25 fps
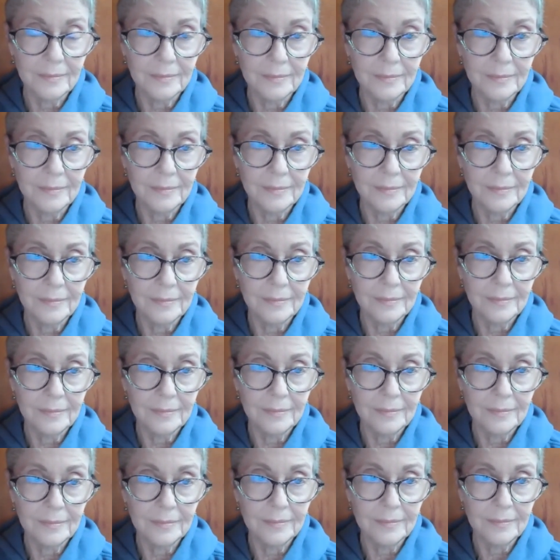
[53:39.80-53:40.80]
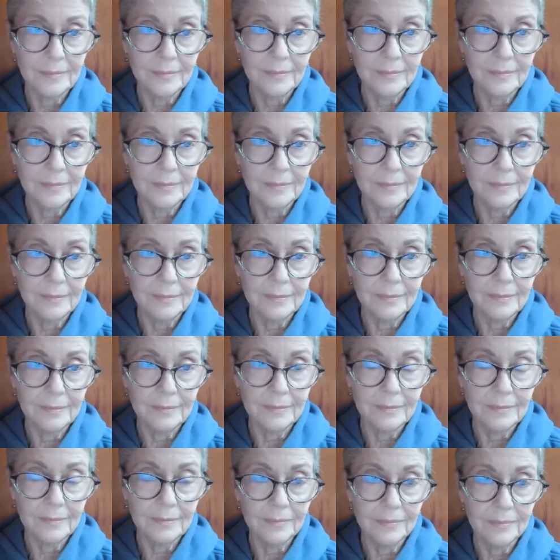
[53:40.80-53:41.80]

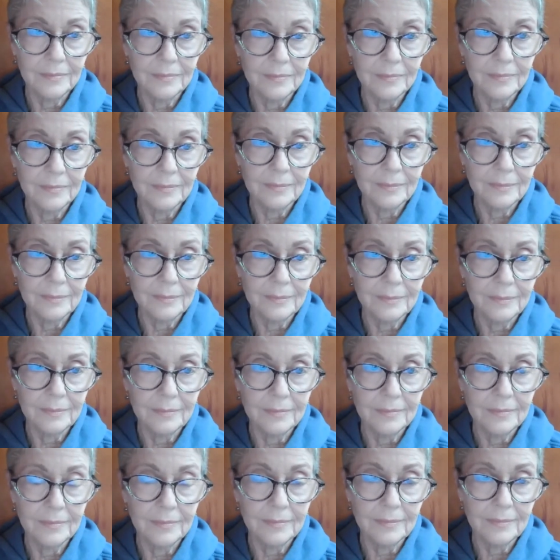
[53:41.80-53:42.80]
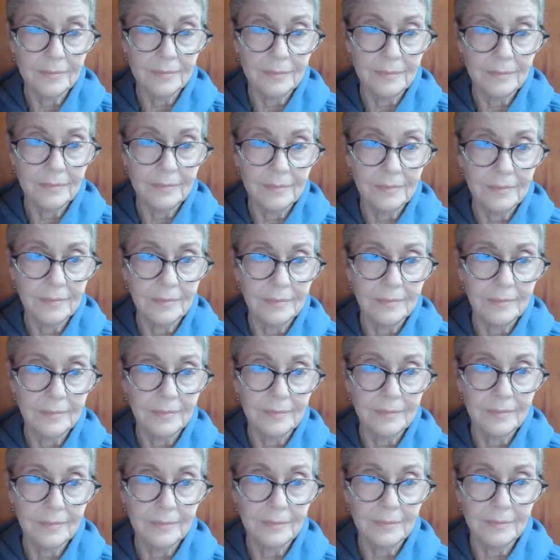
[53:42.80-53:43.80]

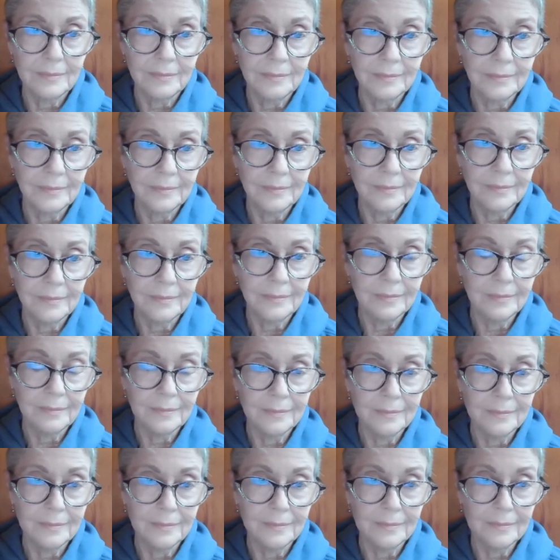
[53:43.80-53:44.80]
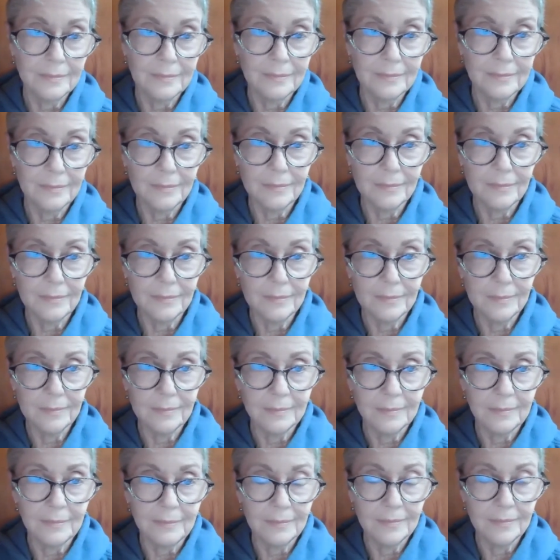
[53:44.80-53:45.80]

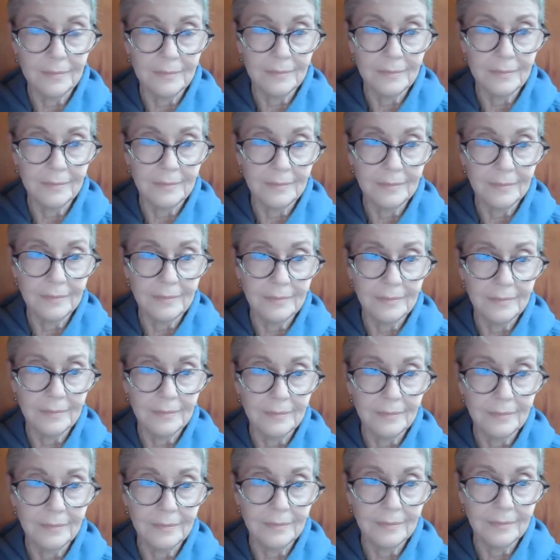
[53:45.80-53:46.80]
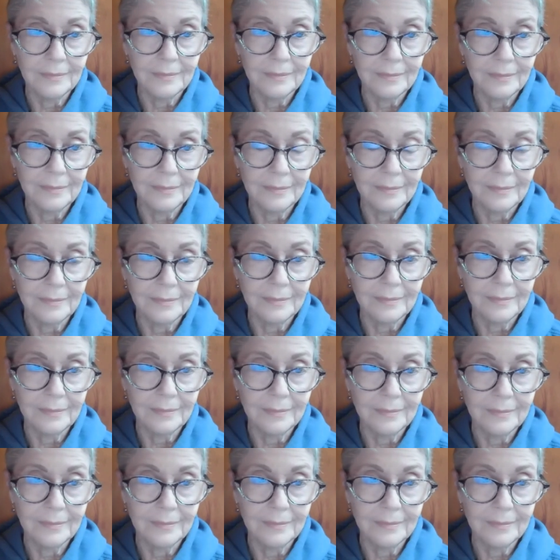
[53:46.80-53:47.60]
The person shown says nothing.